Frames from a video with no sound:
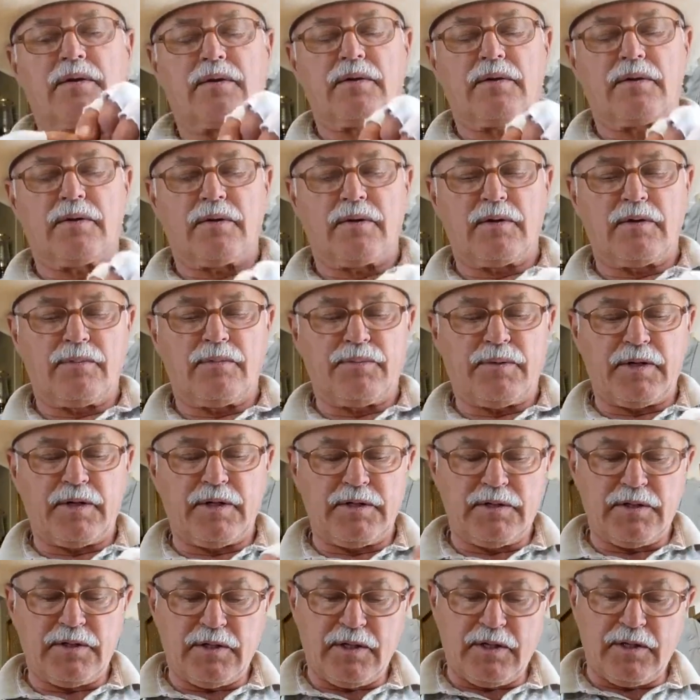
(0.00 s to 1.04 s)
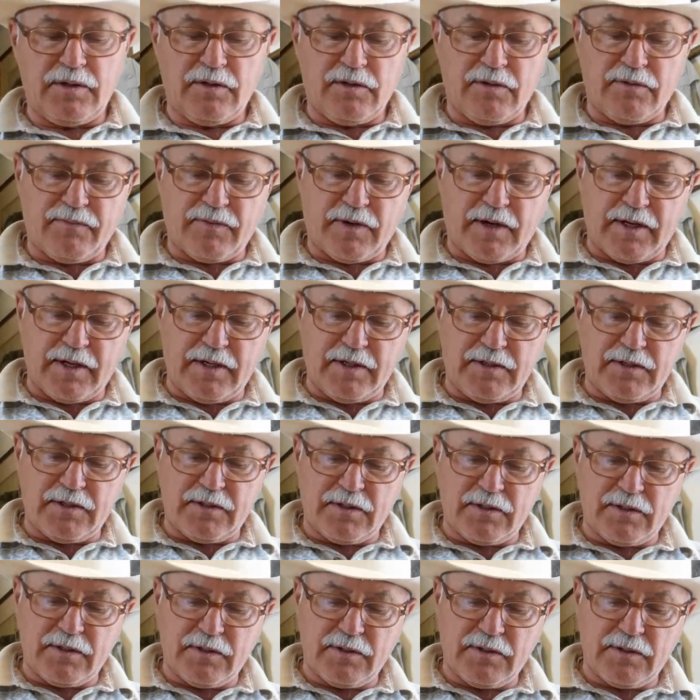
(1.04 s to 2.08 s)
And place it in your
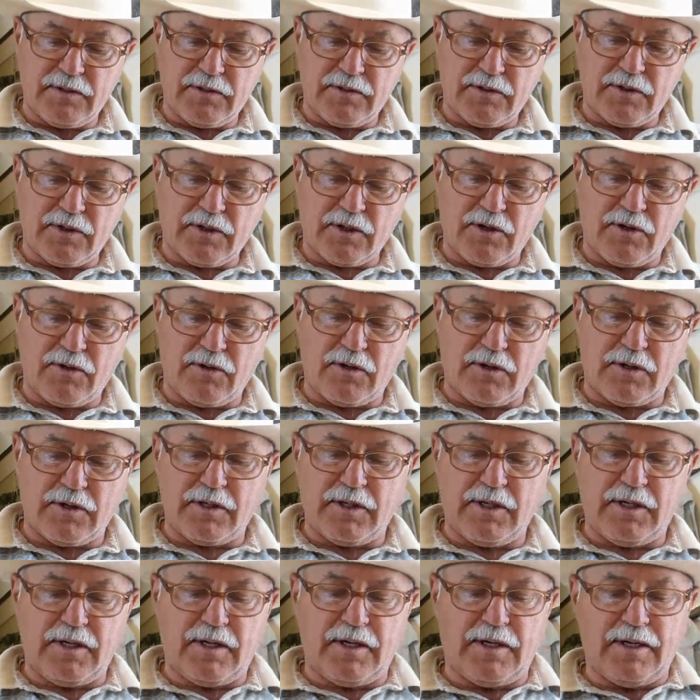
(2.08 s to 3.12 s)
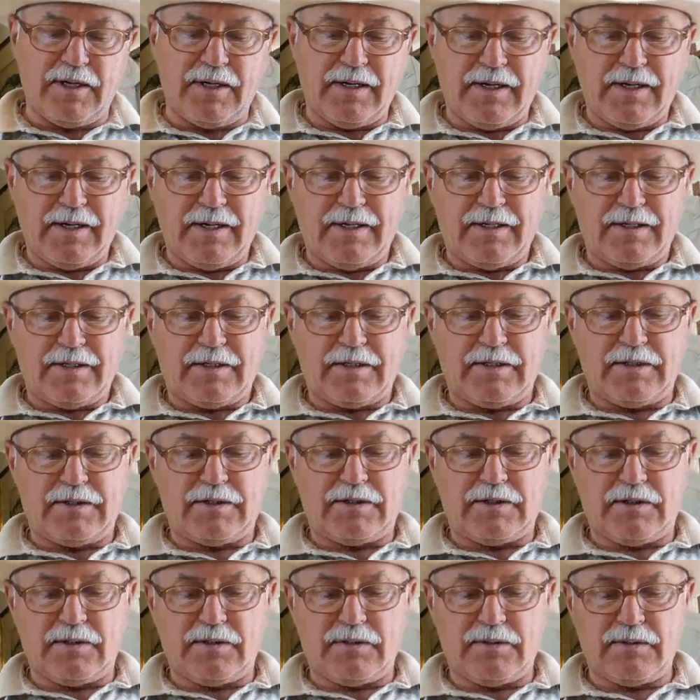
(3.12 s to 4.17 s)
vise securely,
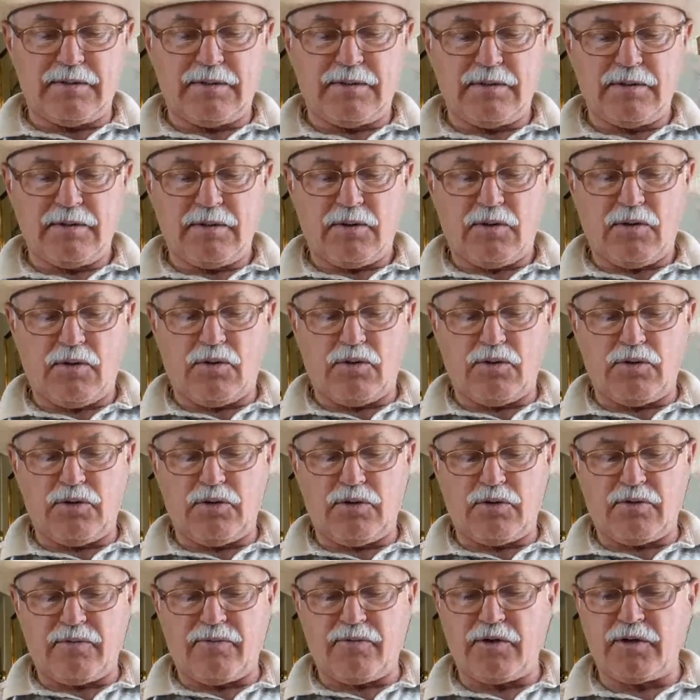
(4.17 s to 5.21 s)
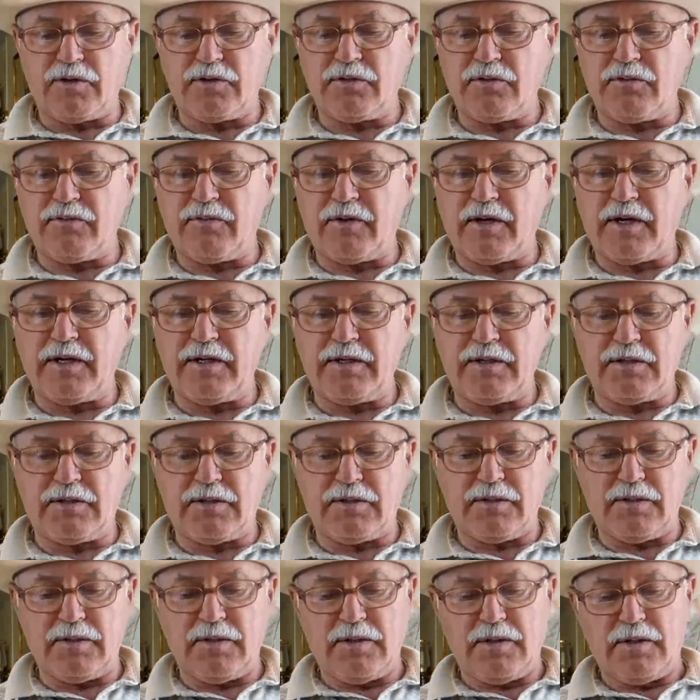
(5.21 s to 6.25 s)
this old universal vise.
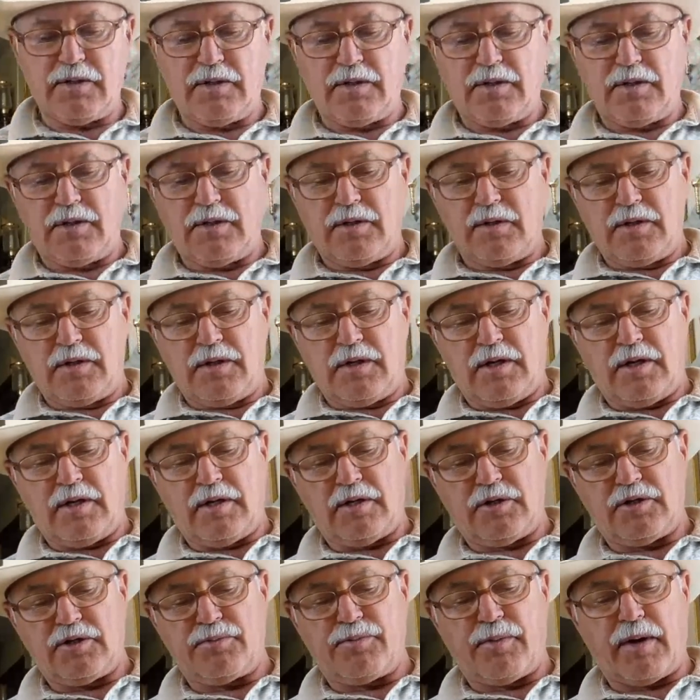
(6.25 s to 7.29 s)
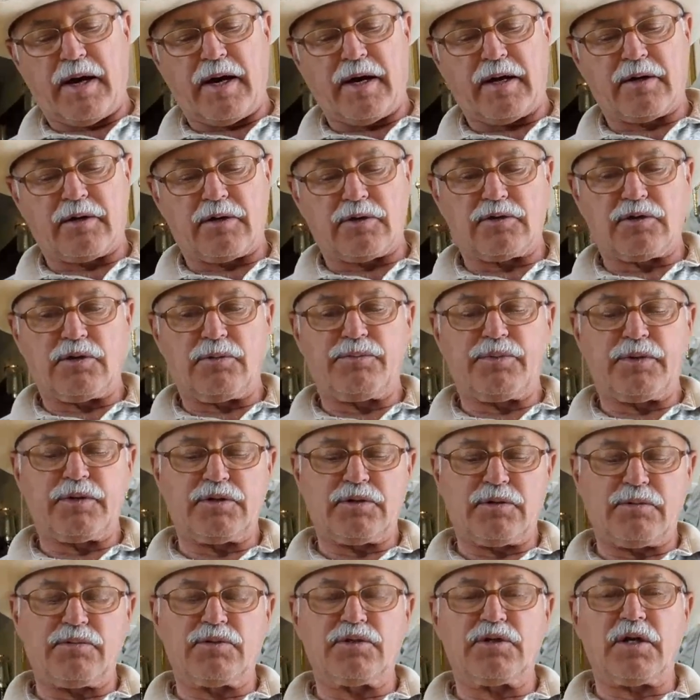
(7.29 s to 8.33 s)
And it sparkles. You put
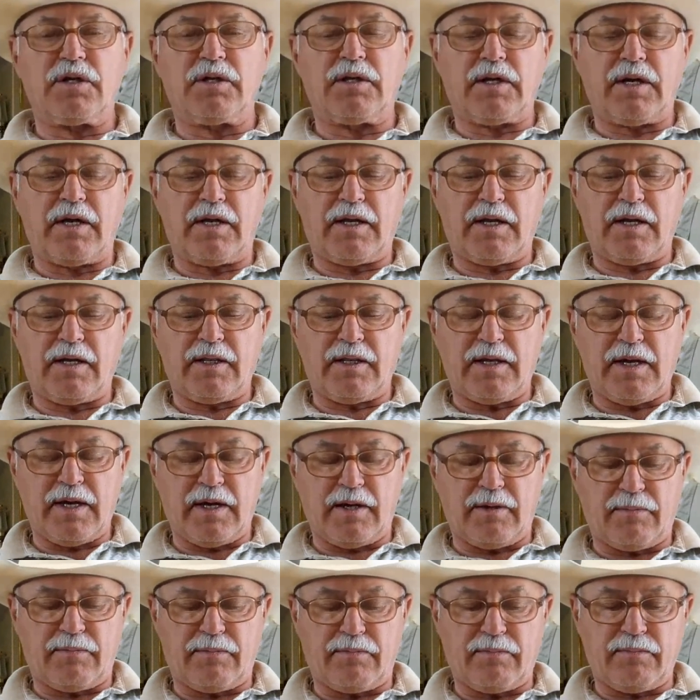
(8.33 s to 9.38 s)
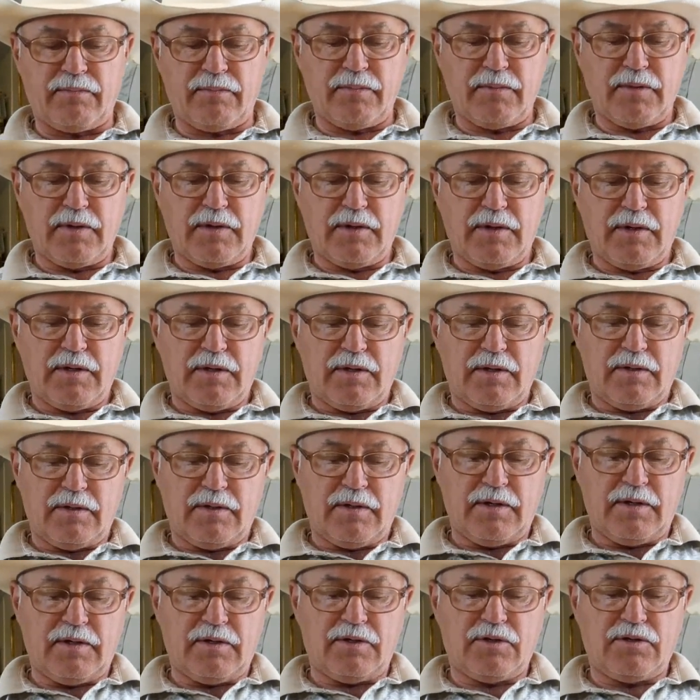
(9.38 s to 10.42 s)
some sunlight on that and
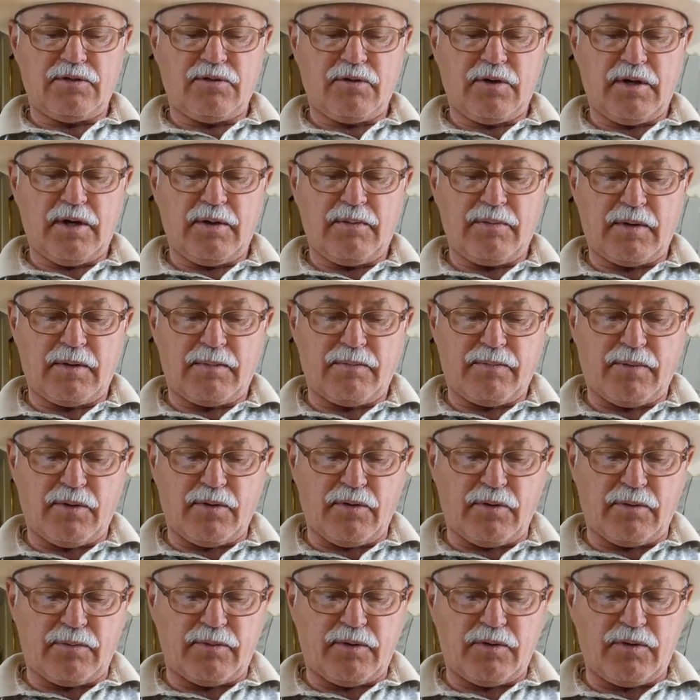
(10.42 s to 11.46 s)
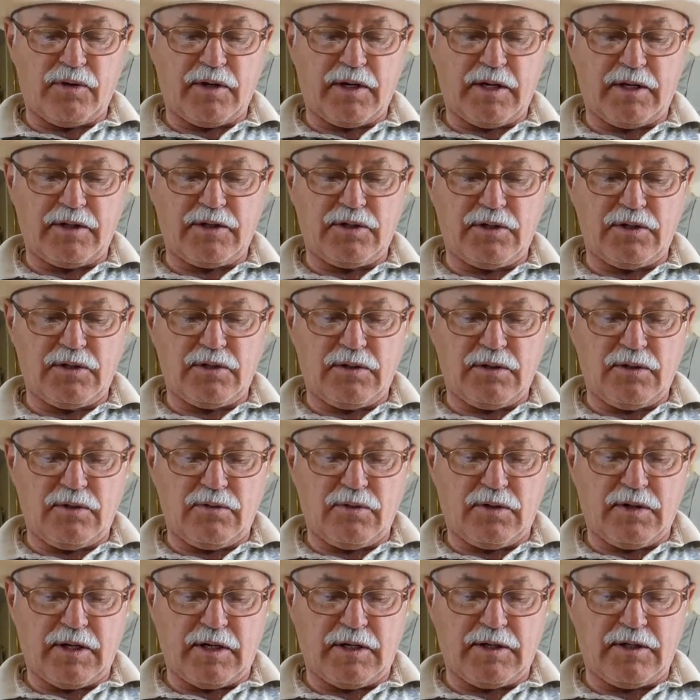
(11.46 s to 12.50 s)
in the stream, and boom, you catch it. You'll
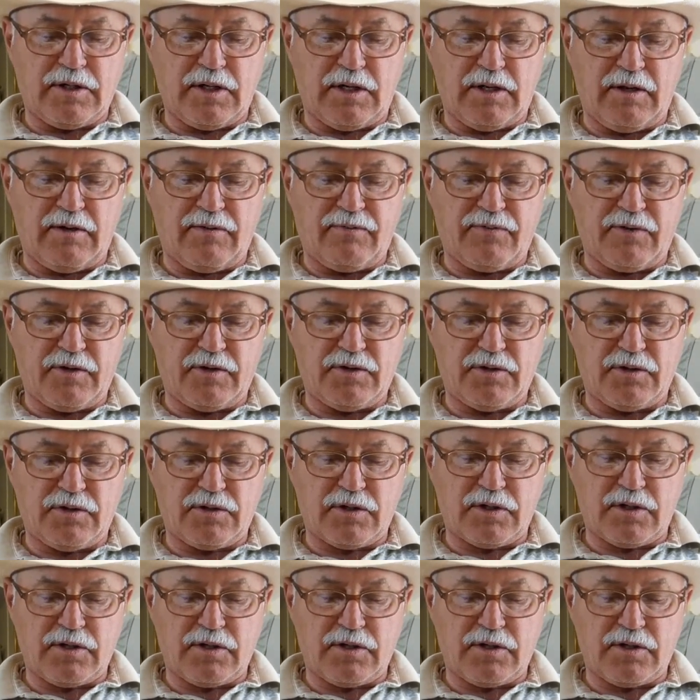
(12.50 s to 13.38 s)
catch any fish's